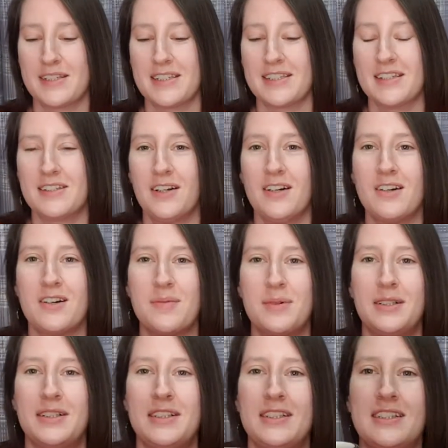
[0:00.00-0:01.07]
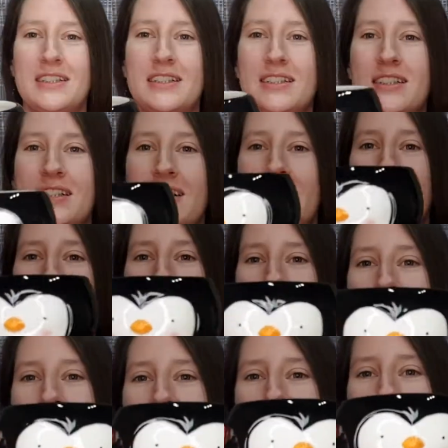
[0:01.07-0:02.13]
is adorable.
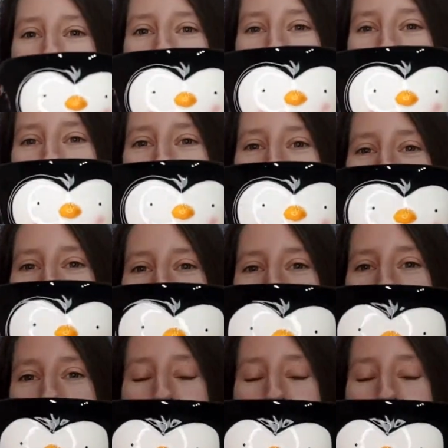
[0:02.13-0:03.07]
Isn't it cute?